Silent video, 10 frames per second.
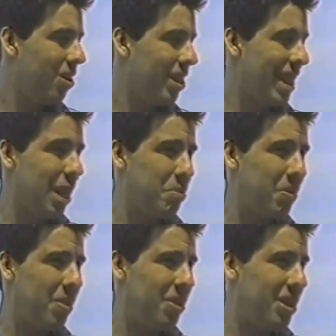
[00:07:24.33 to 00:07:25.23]
And the cops
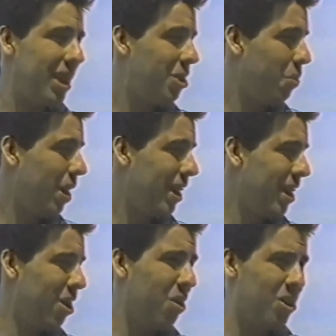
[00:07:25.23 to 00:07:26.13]
found their station
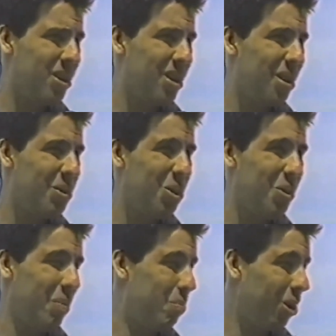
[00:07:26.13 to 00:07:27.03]
wagon and all their stuff soaked in